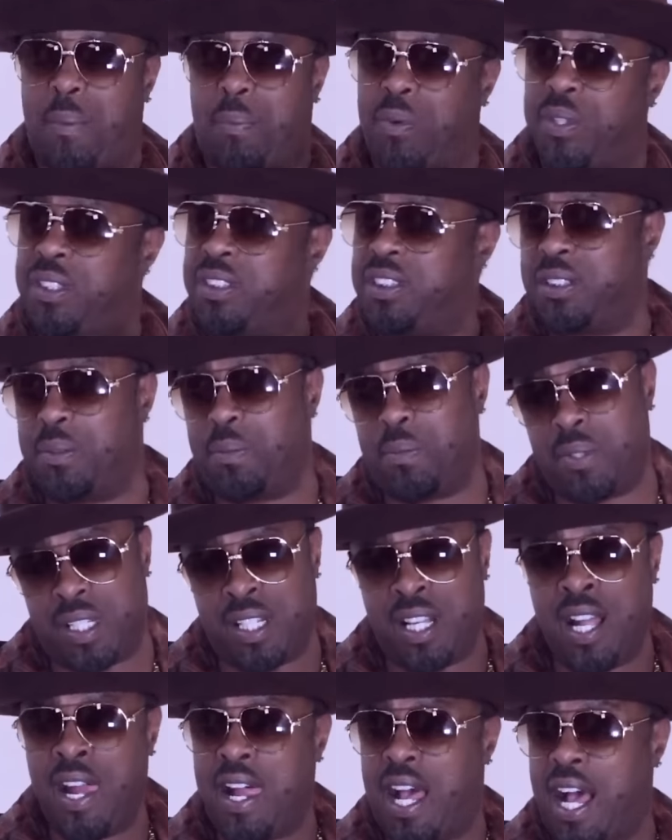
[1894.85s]
operates the
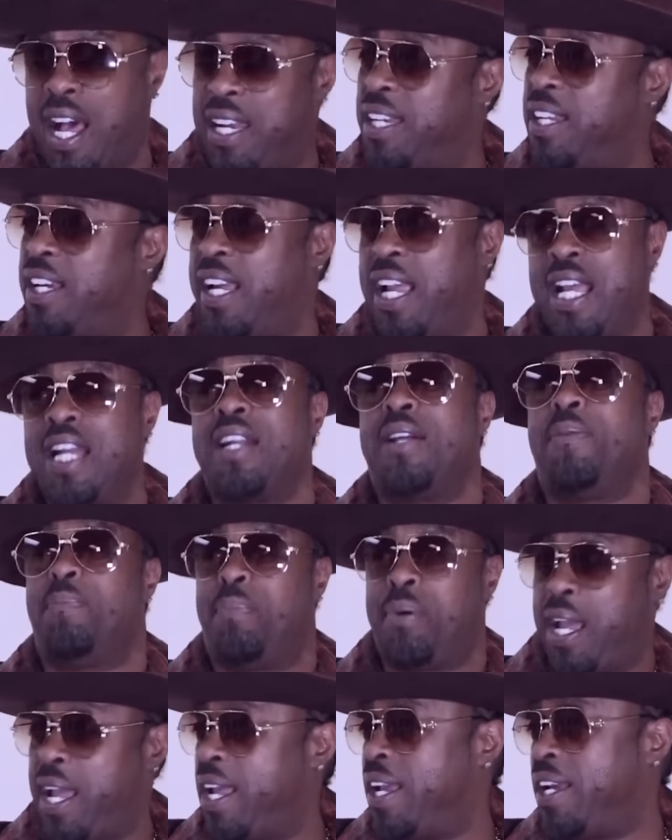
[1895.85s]
beat. I and
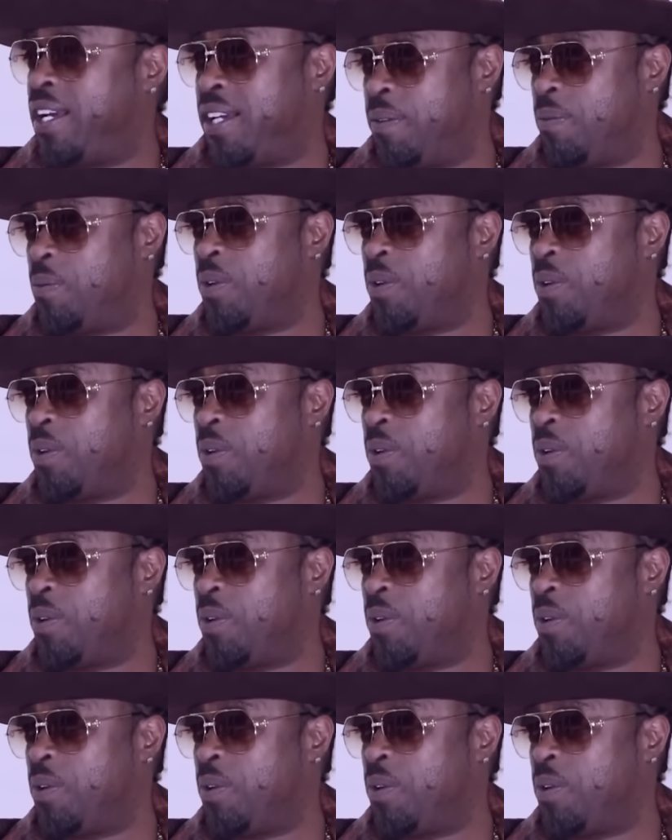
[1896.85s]
it banged.